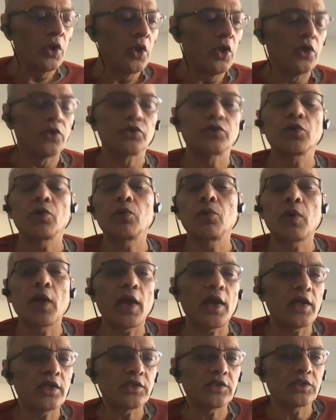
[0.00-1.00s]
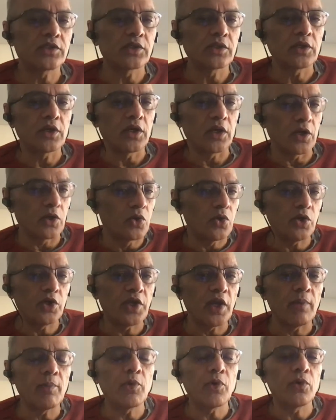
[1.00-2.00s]
So, as a good
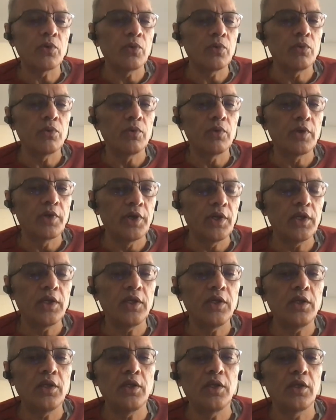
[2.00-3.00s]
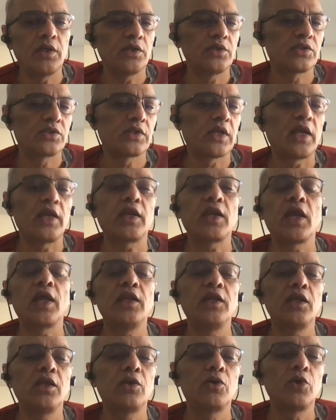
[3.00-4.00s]
demo really is like
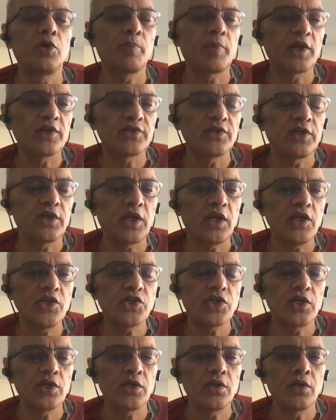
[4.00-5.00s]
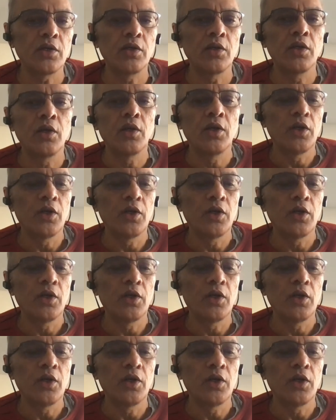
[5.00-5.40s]
any good presentation